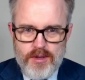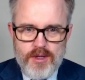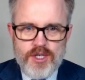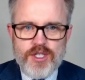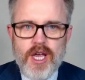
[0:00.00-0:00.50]

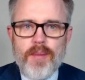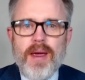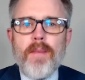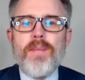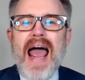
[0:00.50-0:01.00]
This step
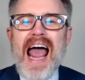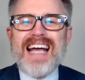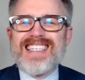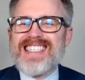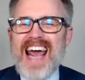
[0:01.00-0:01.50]

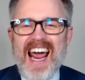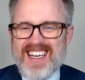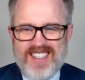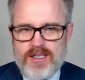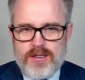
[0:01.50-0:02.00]
impacts
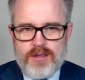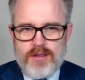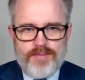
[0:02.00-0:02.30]
taxes,